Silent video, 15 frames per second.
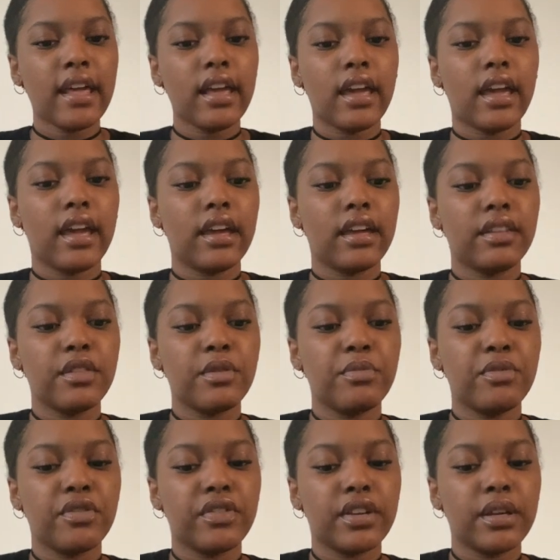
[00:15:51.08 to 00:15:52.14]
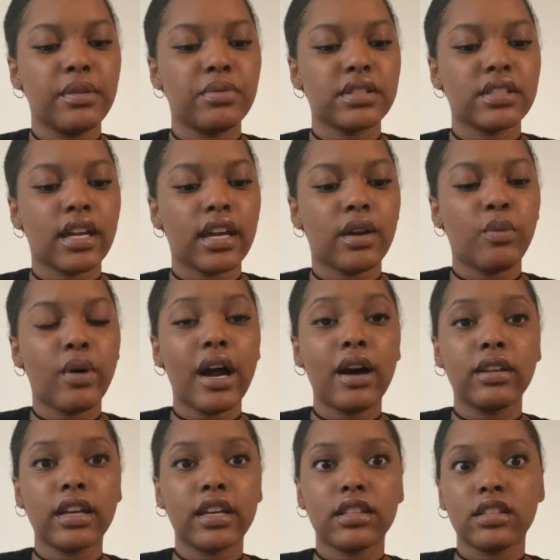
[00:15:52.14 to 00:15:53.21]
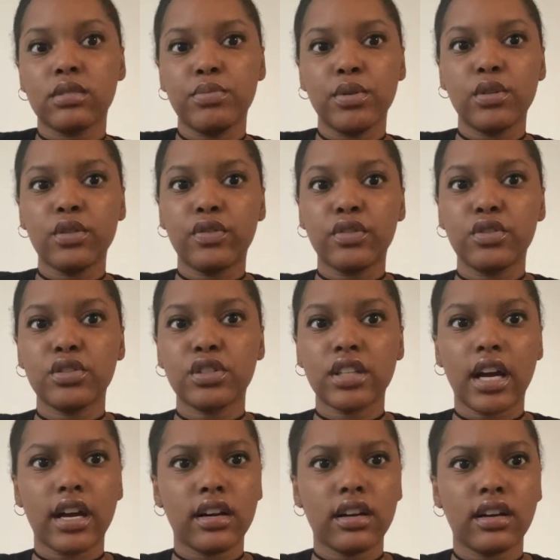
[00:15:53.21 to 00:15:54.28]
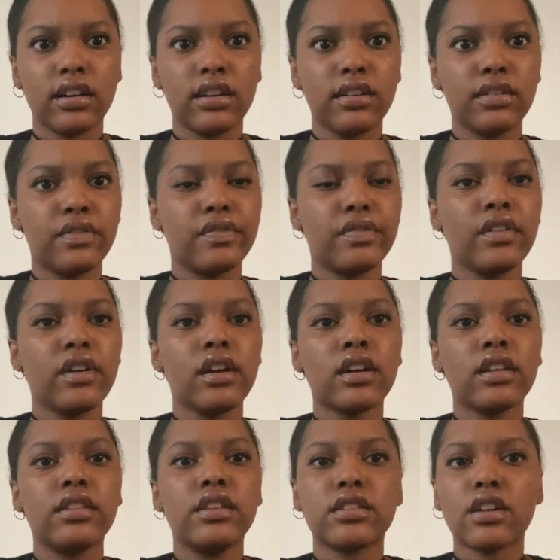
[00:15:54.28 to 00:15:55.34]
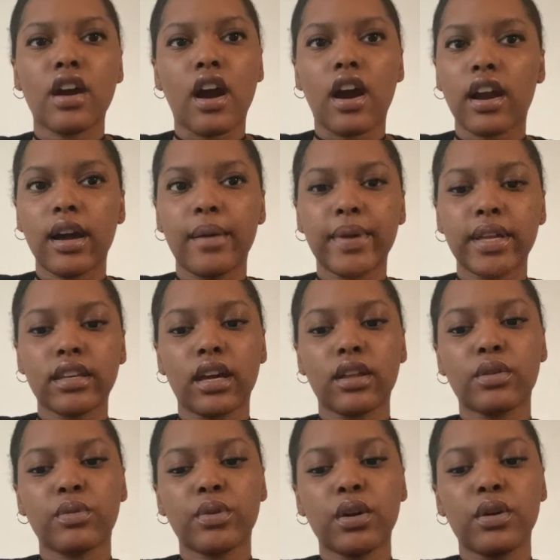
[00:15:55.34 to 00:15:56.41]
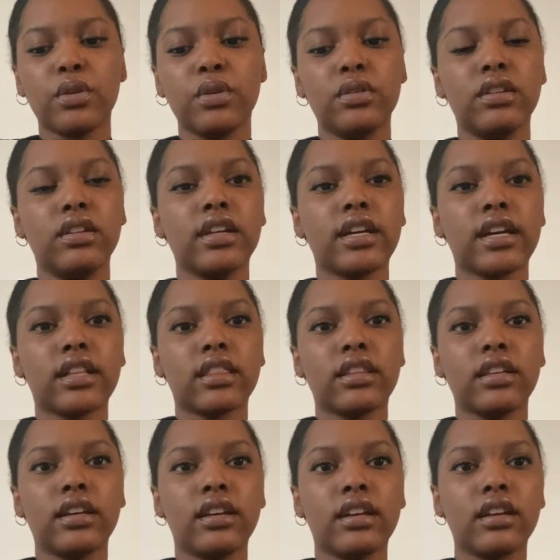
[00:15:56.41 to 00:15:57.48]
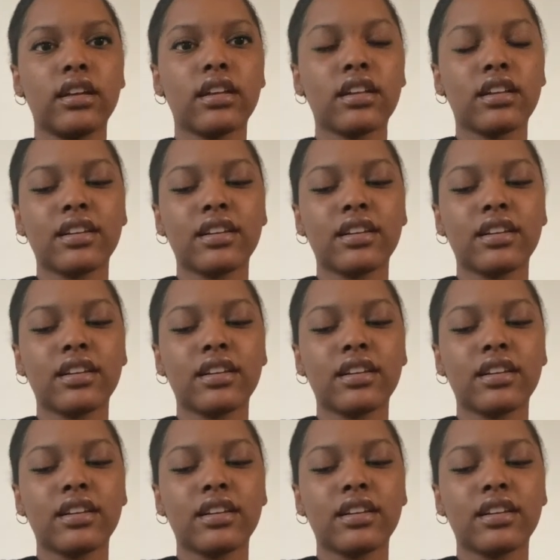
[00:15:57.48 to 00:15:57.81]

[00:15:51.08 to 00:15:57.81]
And the movie was like, wow, look at this beautiful shot of this car coming down the road, look at the